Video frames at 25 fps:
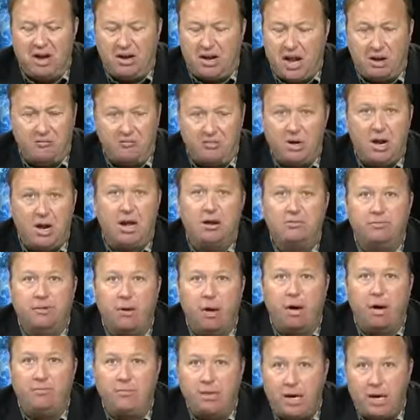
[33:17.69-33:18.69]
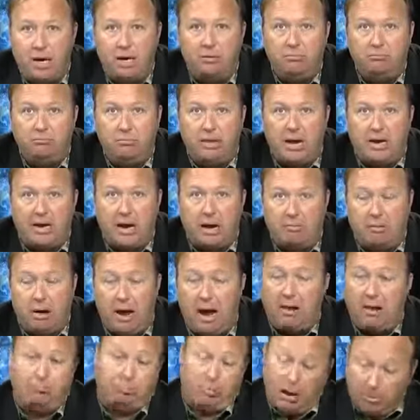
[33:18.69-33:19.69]
country not involved again, like
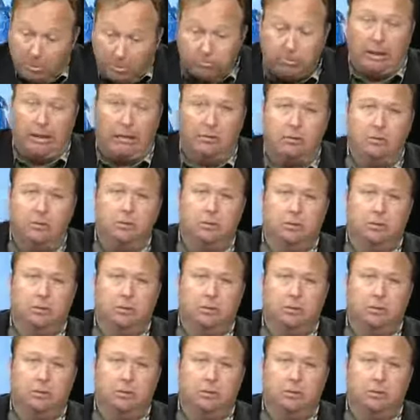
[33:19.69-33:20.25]
Iraq? Probably.